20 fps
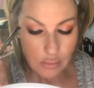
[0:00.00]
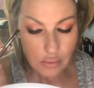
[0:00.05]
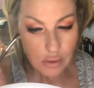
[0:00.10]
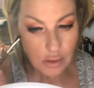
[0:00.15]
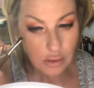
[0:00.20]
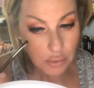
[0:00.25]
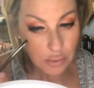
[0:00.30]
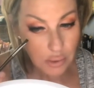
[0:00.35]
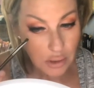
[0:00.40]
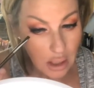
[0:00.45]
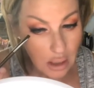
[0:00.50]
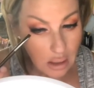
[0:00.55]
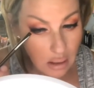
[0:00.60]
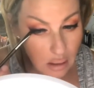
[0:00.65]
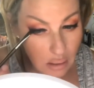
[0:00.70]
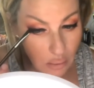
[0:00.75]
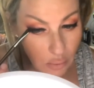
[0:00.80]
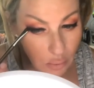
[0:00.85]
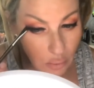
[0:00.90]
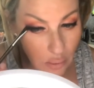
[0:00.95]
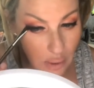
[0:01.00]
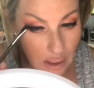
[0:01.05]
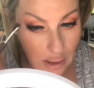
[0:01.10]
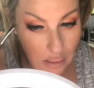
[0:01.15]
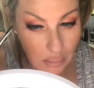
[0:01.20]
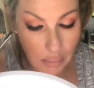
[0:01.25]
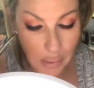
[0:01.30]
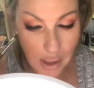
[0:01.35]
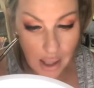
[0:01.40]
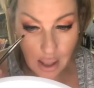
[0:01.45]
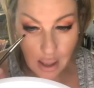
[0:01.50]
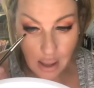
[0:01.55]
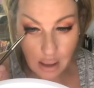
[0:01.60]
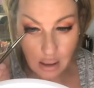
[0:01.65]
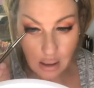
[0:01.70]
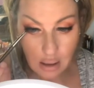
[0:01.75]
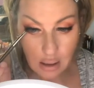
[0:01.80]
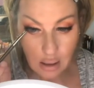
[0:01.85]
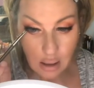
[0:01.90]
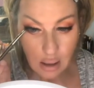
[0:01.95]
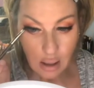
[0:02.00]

just put that little wing back.